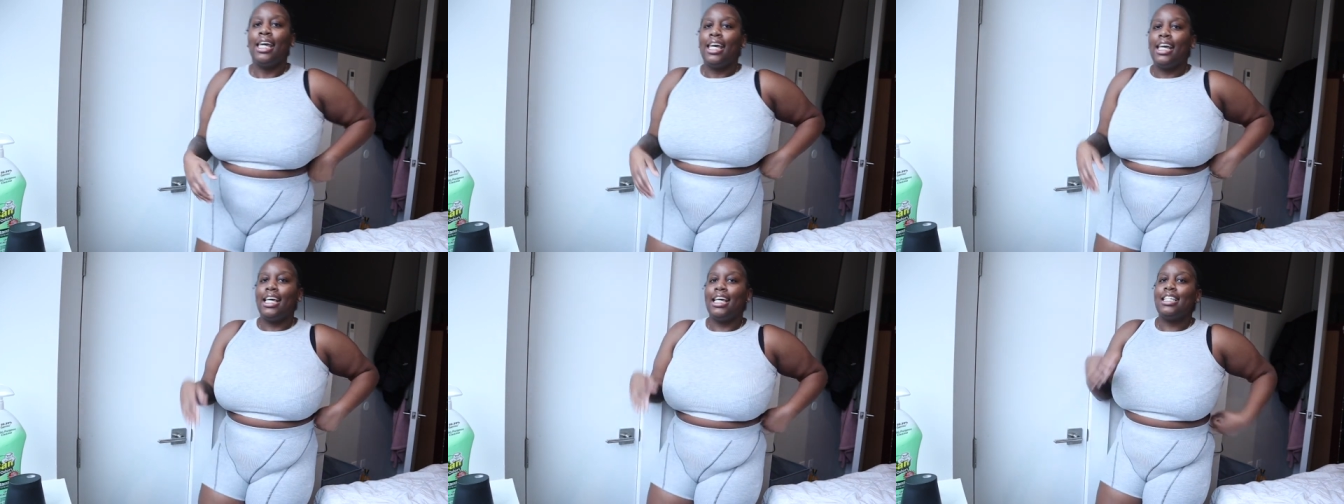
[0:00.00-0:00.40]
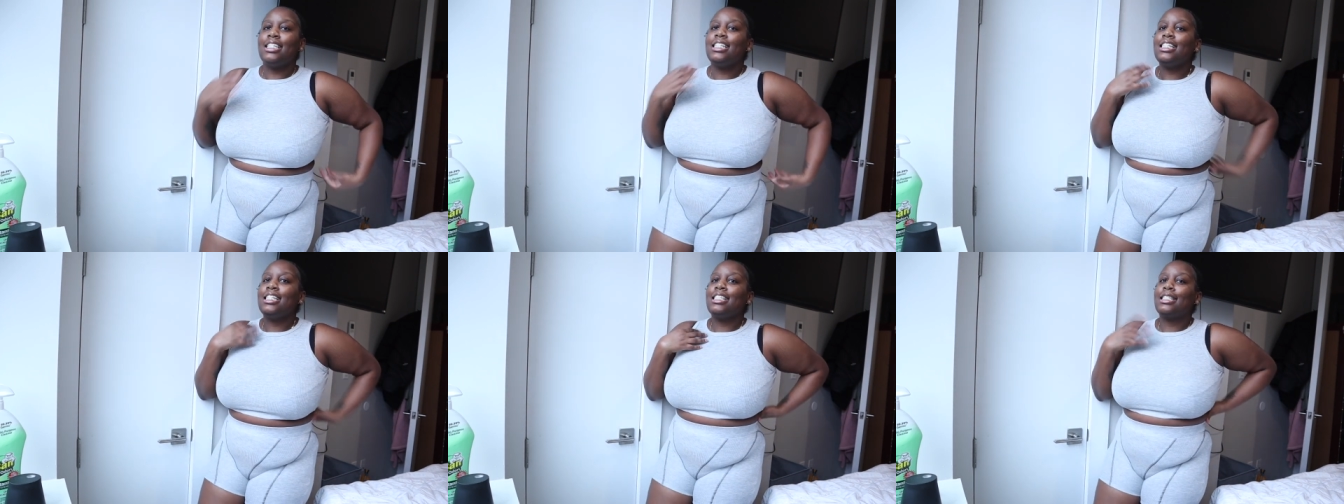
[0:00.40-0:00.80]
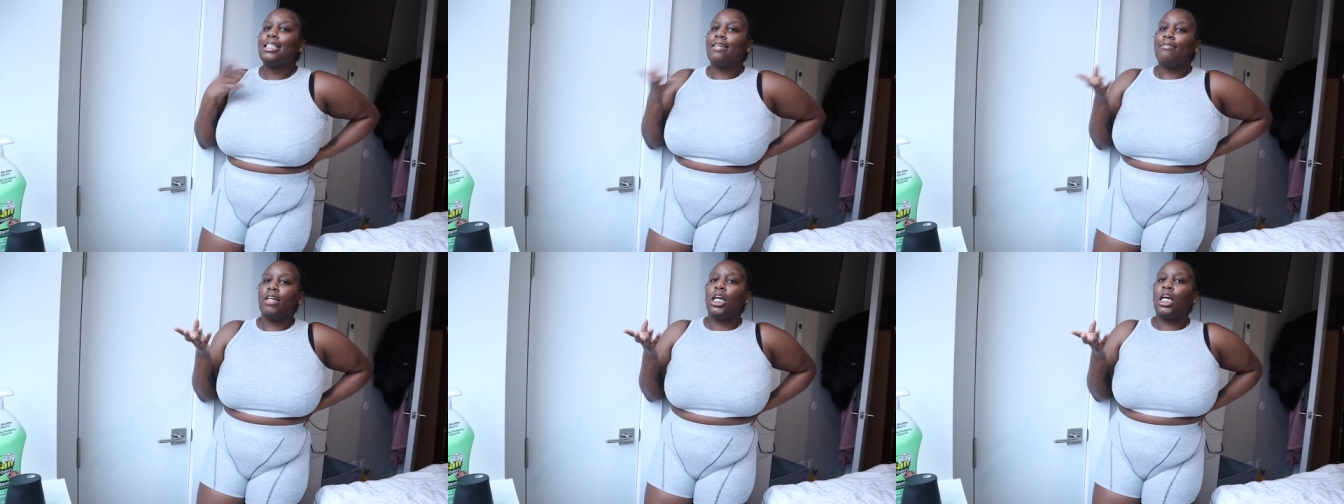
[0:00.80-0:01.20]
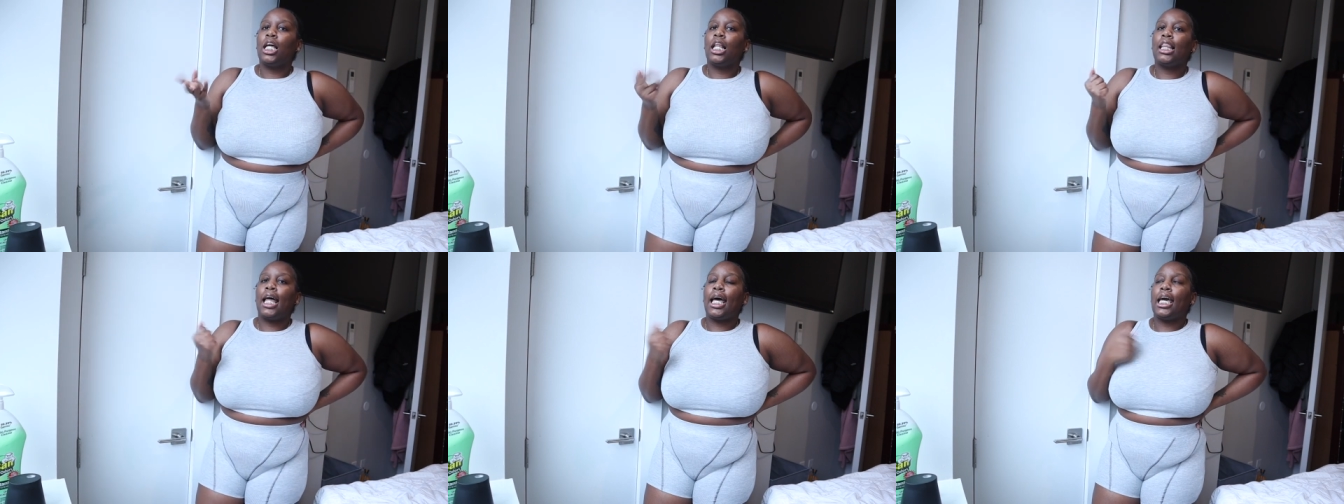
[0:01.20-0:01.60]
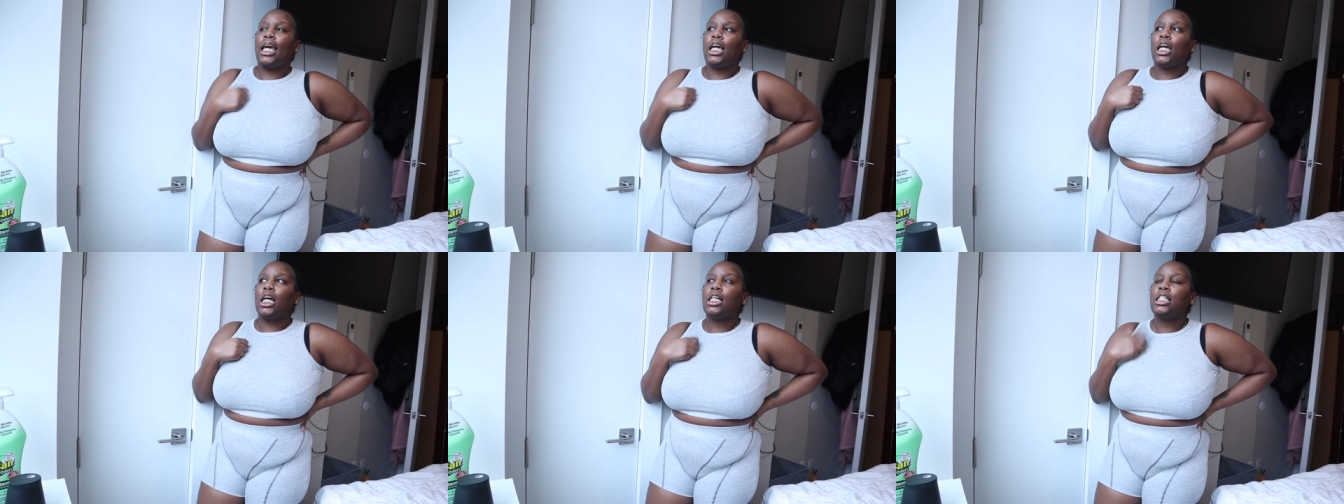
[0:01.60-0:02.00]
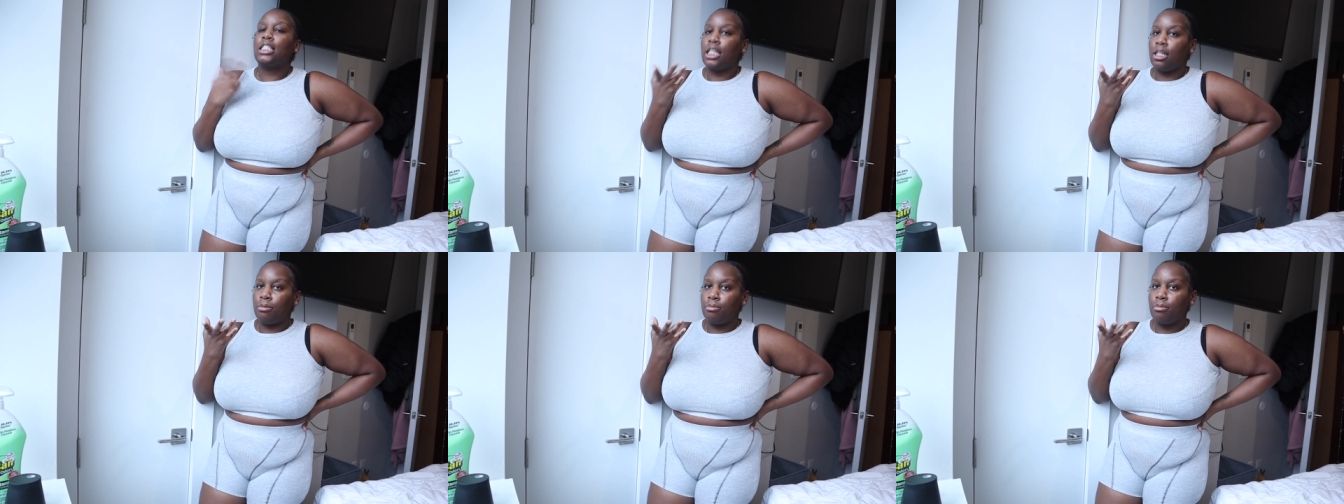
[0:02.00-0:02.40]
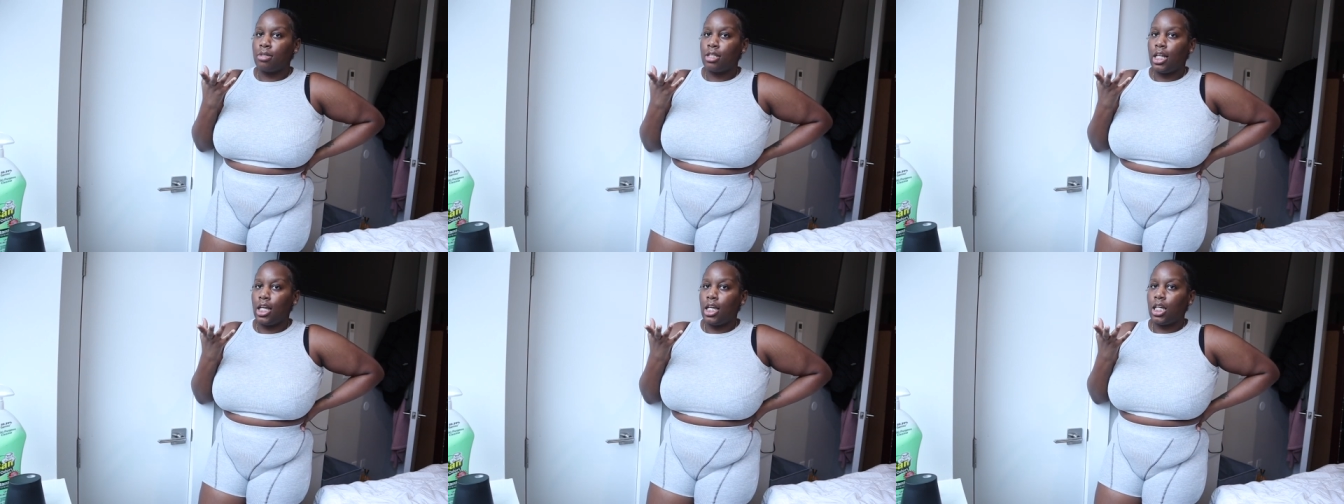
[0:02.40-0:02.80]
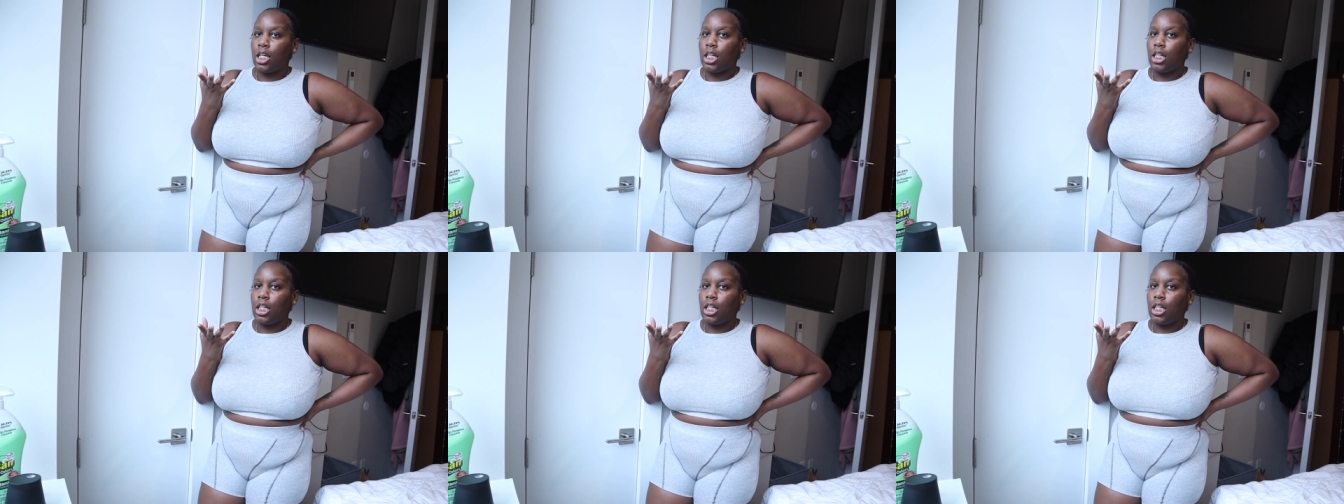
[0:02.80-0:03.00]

and isn't this giving like skims like